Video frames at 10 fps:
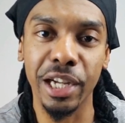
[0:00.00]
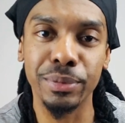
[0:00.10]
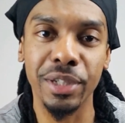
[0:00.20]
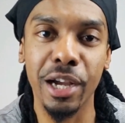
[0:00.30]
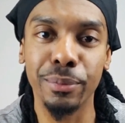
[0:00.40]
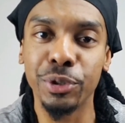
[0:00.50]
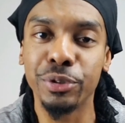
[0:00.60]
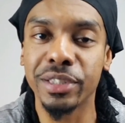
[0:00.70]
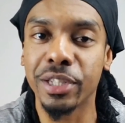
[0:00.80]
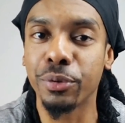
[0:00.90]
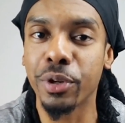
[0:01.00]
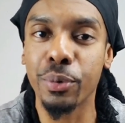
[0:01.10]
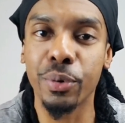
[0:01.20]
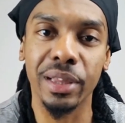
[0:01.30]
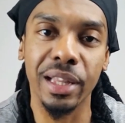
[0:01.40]
time you just don't know
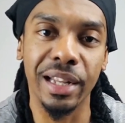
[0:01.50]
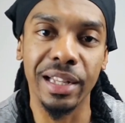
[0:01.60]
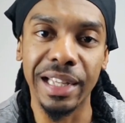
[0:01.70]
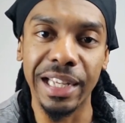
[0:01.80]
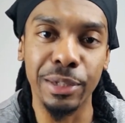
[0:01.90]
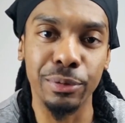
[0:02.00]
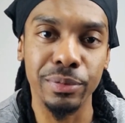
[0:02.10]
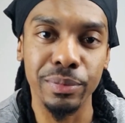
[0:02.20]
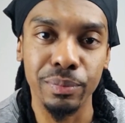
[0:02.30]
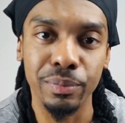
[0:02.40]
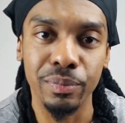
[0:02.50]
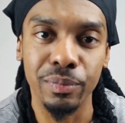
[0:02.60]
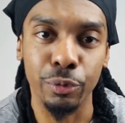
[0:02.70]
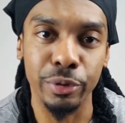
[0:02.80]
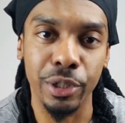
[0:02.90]
what that end
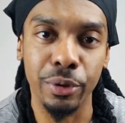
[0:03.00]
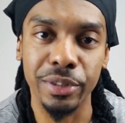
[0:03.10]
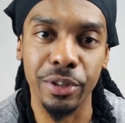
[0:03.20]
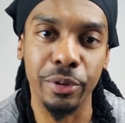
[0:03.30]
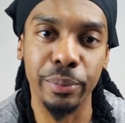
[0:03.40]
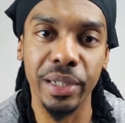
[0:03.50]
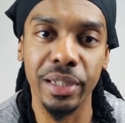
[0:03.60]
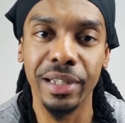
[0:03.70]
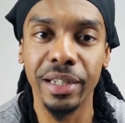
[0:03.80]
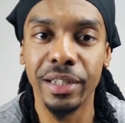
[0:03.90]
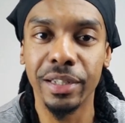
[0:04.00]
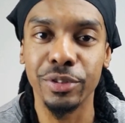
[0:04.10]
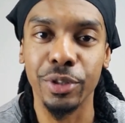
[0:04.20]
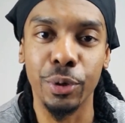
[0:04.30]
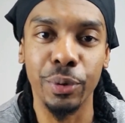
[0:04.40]
result is going to be.
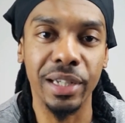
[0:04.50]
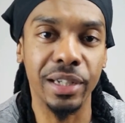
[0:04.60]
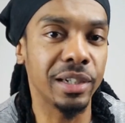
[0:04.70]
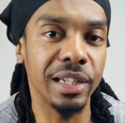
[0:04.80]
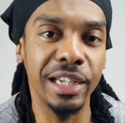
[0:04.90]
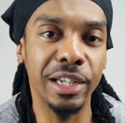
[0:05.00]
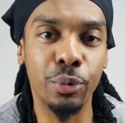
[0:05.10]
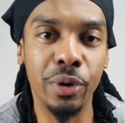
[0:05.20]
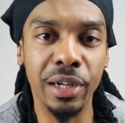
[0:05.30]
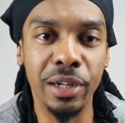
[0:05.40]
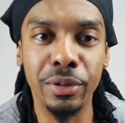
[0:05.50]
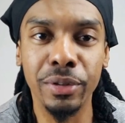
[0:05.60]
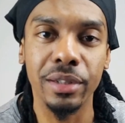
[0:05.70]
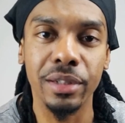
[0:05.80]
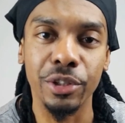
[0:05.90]
So it could end well,
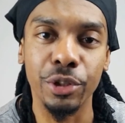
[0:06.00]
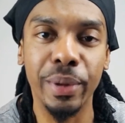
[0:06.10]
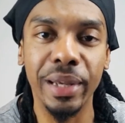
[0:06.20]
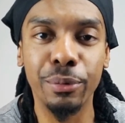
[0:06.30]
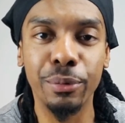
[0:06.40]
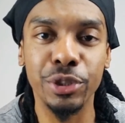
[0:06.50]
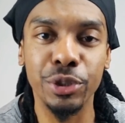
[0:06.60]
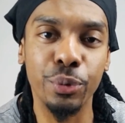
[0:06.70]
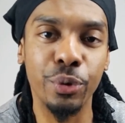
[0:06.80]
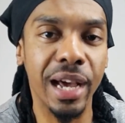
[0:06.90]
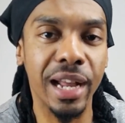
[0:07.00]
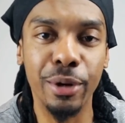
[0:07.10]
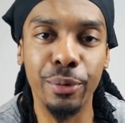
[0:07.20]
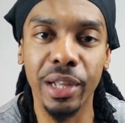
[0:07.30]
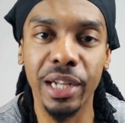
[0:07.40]
you may get what you want out of
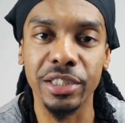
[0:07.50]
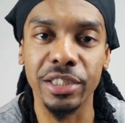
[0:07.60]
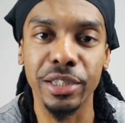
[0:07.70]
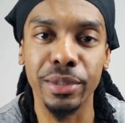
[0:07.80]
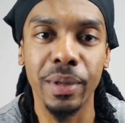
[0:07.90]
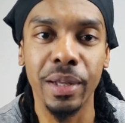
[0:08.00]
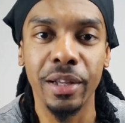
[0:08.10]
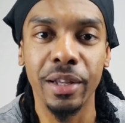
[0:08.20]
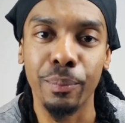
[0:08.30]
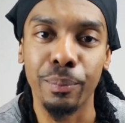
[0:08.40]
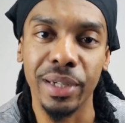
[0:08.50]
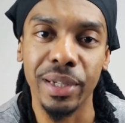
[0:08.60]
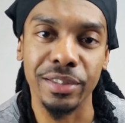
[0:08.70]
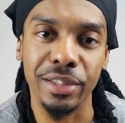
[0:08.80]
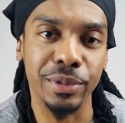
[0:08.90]
that relationship,
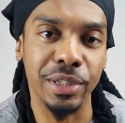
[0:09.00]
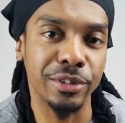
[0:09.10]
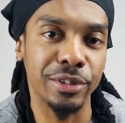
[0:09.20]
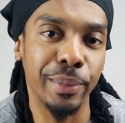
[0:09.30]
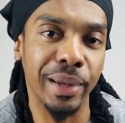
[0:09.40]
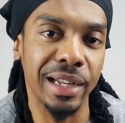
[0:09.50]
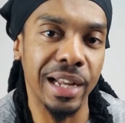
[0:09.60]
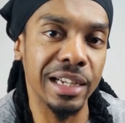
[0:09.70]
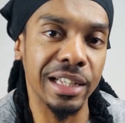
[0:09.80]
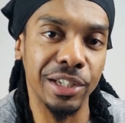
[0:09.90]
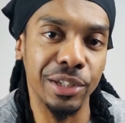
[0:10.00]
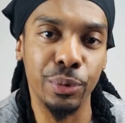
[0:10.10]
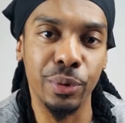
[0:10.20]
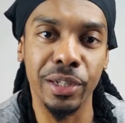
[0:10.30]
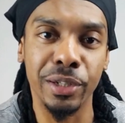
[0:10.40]
but sometimes it may not end
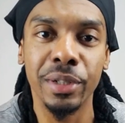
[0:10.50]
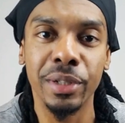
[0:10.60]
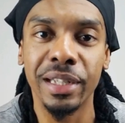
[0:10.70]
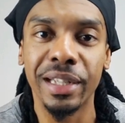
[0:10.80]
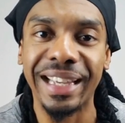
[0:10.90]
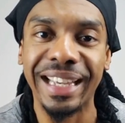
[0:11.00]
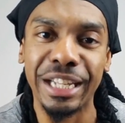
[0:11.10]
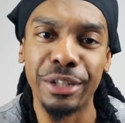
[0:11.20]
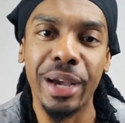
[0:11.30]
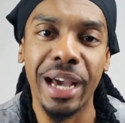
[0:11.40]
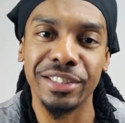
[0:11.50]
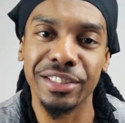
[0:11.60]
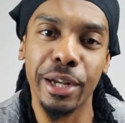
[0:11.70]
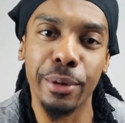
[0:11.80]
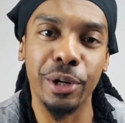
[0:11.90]
well, and you got to
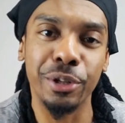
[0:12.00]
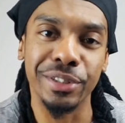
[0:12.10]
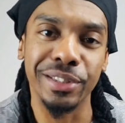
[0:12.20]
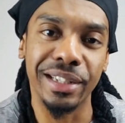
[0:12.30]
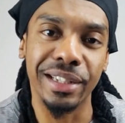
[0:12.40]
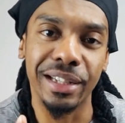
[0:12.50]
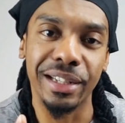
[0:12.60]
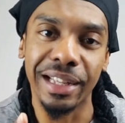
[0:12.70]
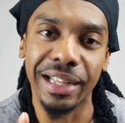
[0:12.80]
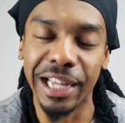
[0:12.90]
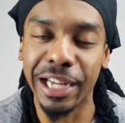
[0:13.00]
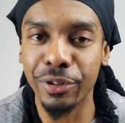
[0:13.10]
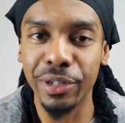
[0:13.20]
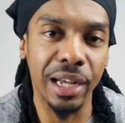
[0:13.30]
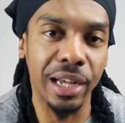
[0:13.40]
see that person
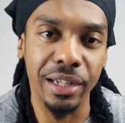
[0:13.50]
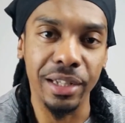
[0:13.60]
every day,